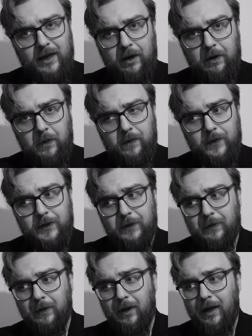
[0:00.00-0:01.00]
I don't know if you
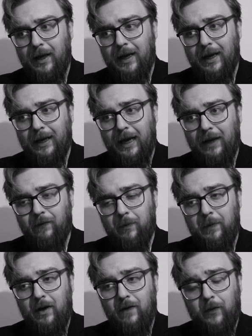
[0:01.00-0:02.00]
still get them.